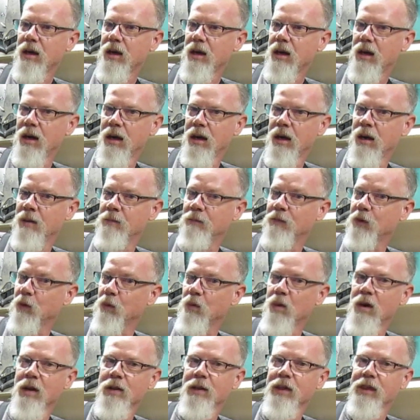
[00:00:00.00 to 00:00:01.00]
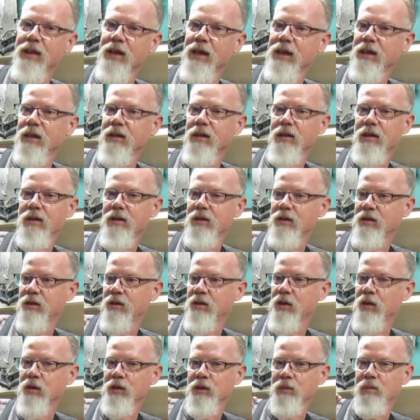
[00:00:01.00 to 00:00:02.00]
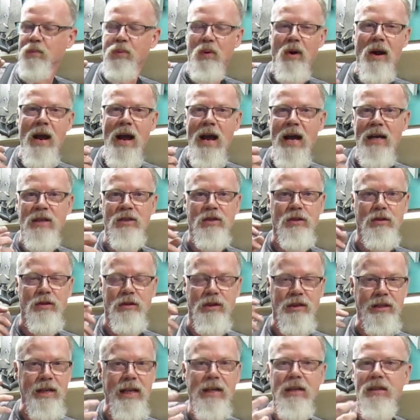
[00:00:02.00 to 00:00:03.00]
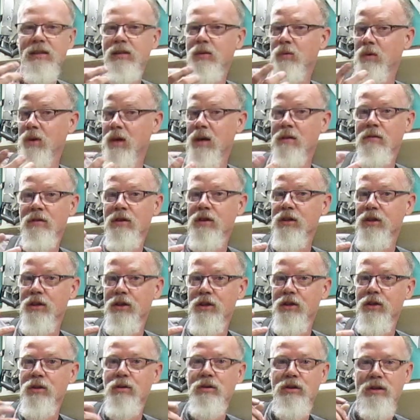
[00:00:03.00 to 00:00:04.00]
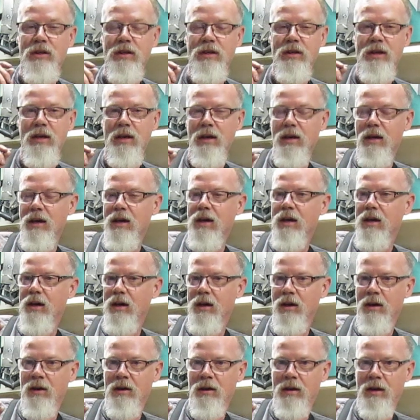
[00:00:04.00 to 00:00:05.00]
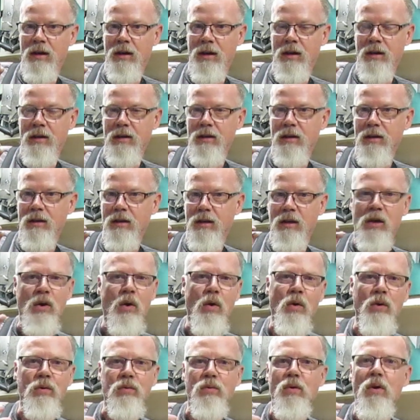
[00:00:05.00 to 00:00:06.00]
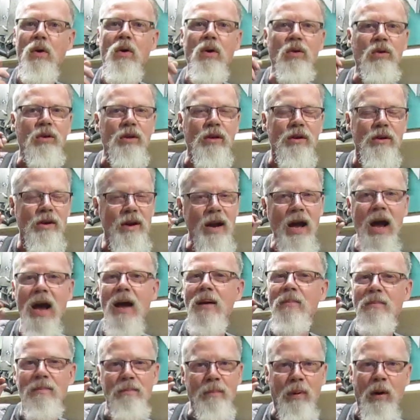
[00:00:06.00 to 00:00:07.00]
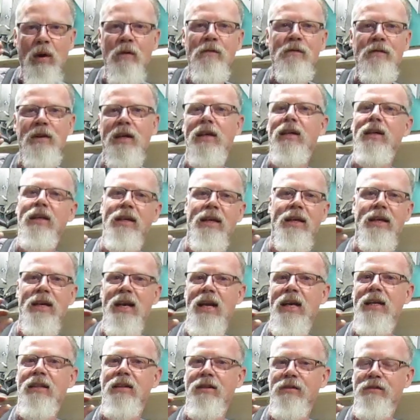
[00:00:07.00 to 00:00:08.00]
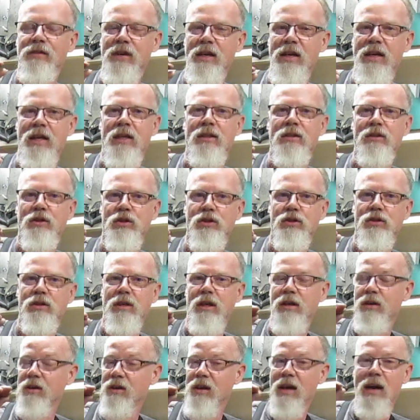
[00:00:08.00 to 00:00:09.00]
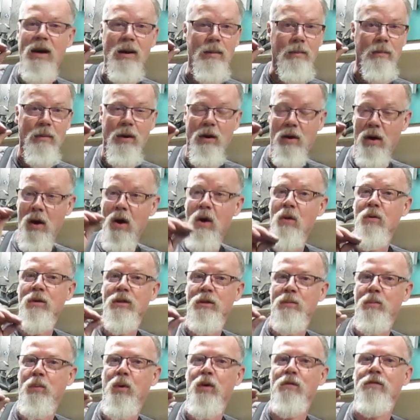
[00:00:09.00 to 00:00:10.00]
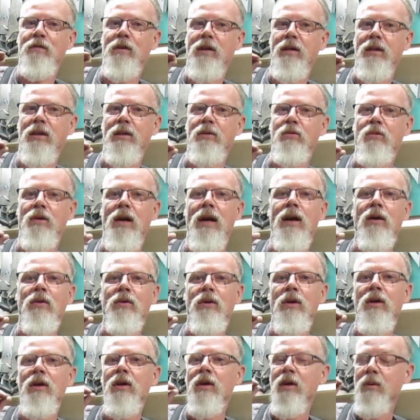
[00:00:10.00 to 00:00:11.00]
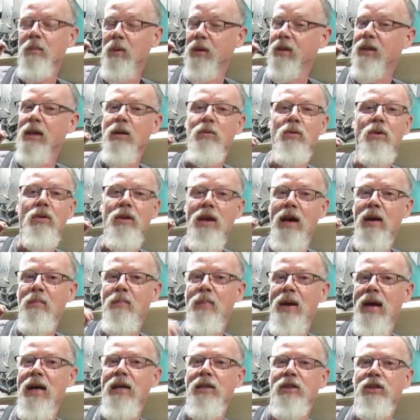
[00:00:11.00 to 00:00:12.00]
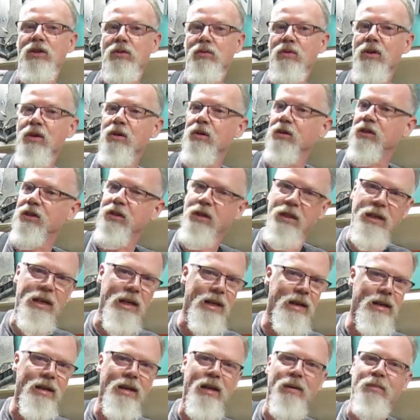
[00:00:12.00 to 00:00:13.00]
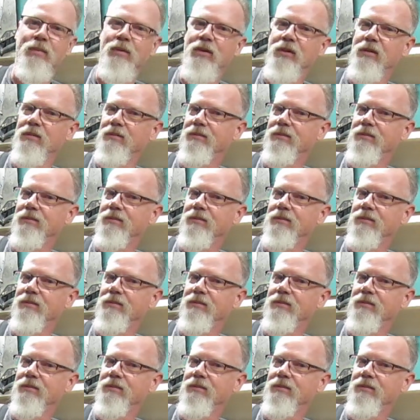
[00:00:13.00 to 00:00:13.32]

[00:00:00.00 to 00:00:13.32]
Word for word: uh, for one thing, those brass or stainless, whatever you're using, are uh, cold rolled and they're not perfectly an eighth of an inch and they're not always perfectly round, but they will not pass through. So you end up